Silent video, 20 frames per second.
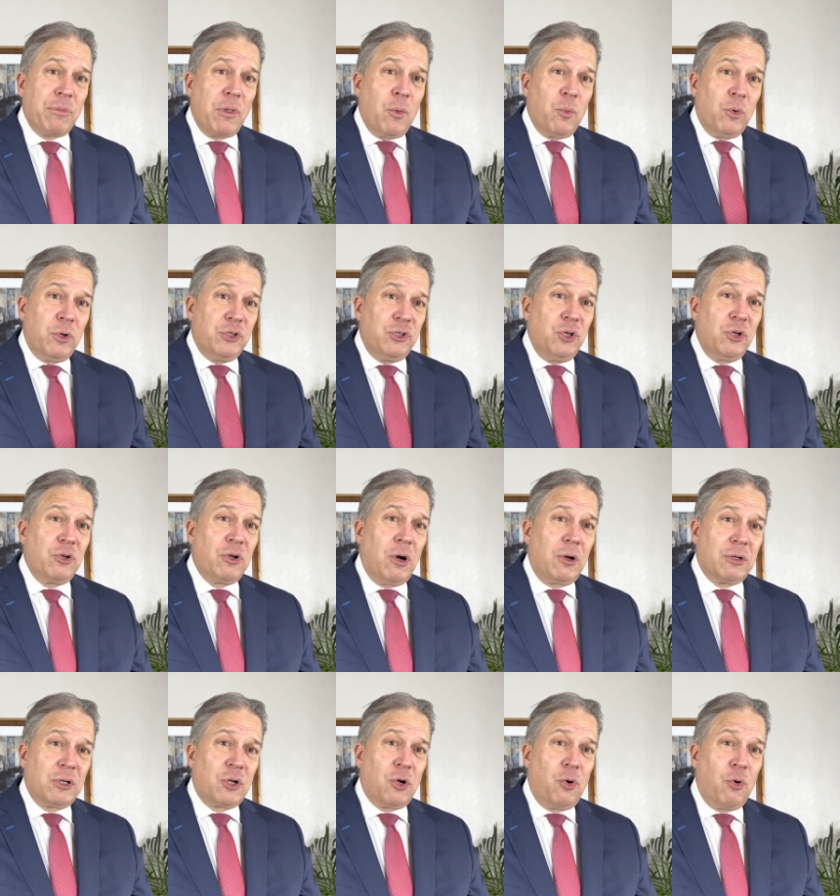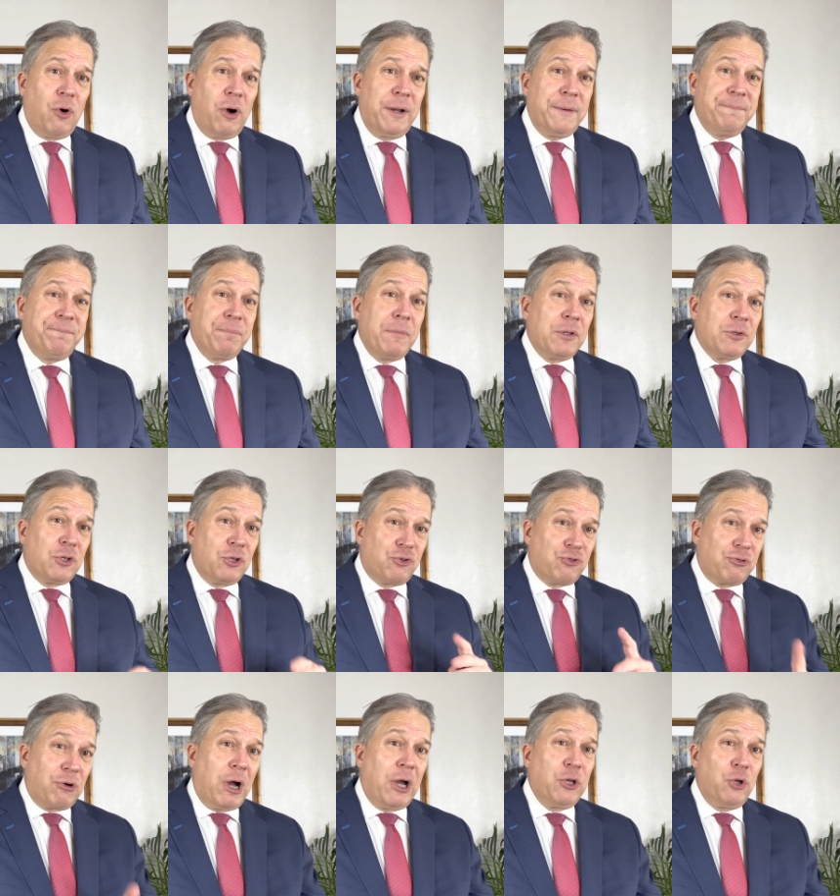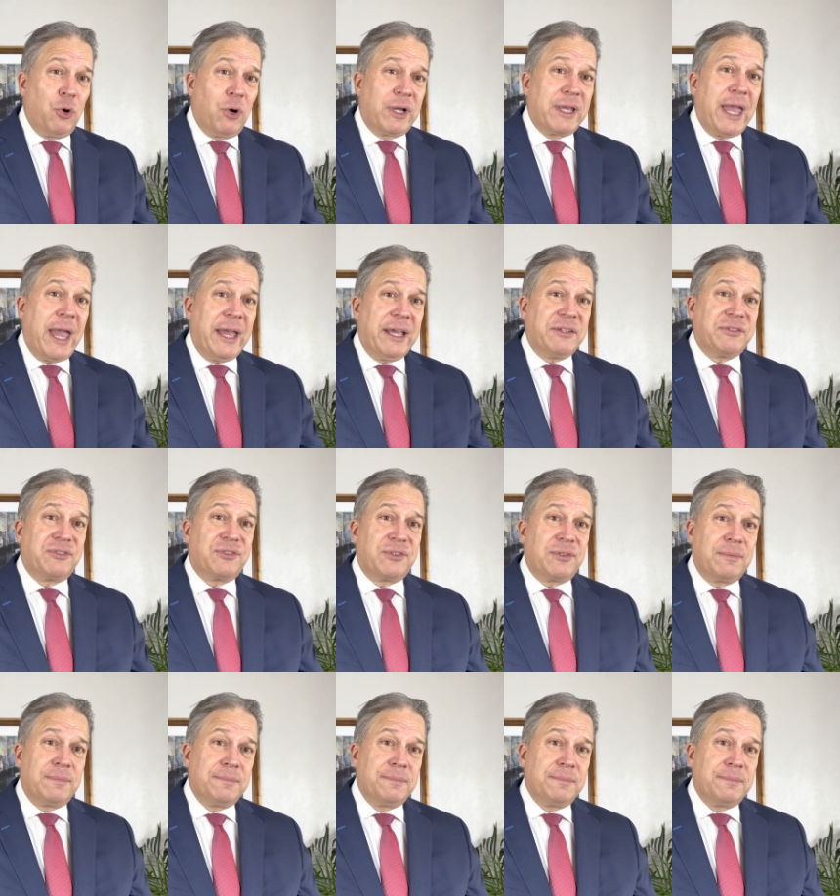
when you go to court to try your case.